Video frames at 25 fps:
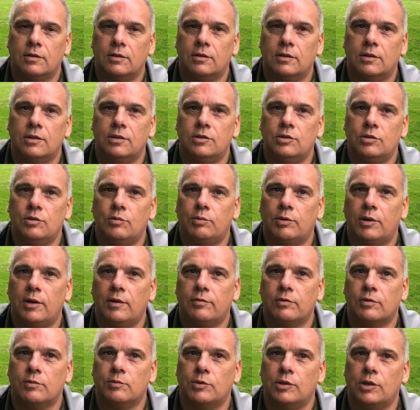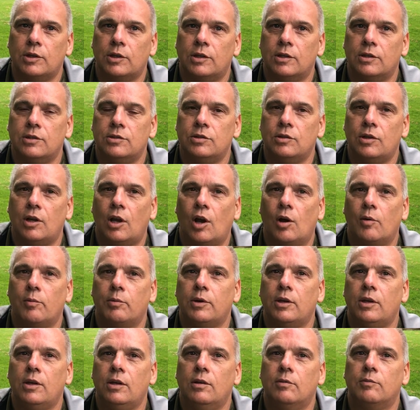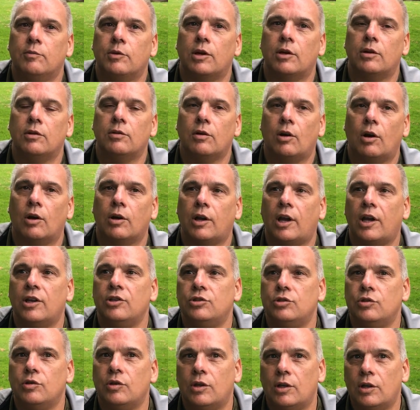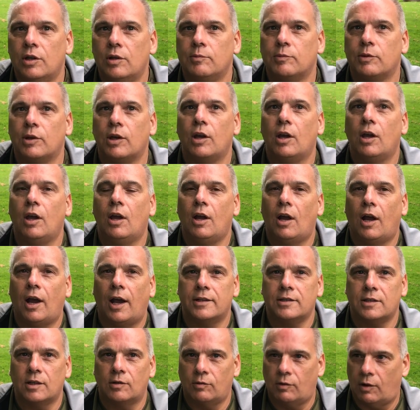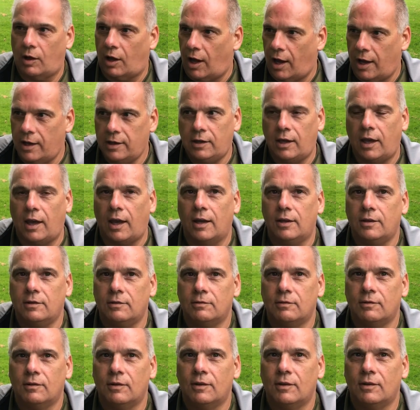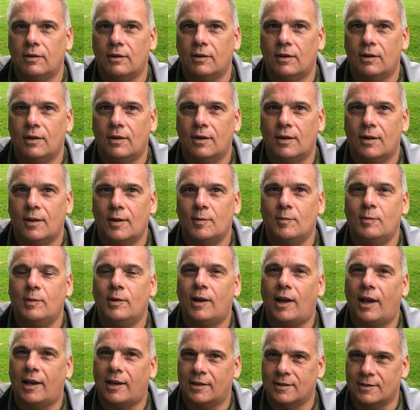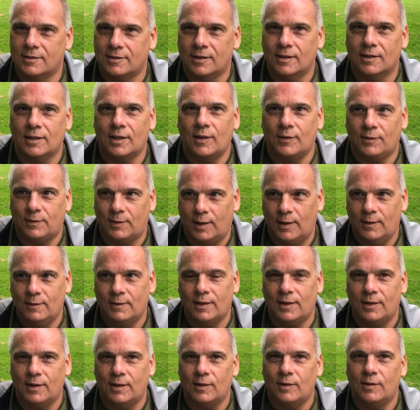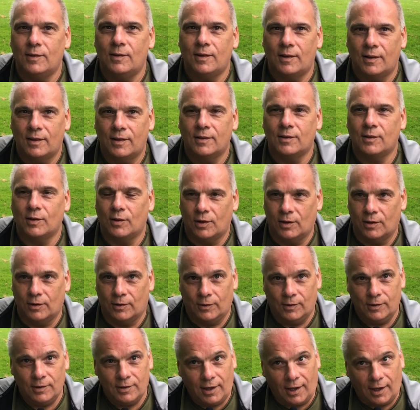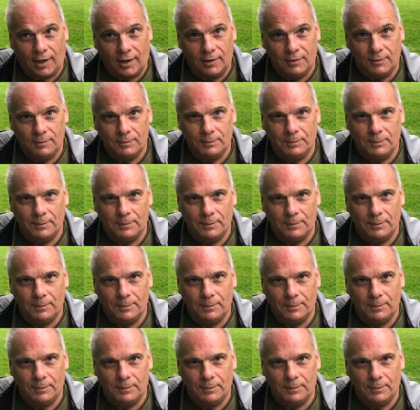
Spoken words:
Could you pray for me? Could you help heal me? Or could you heal me? I said, well, I can't, but I can certainly pray with you so the Lord can.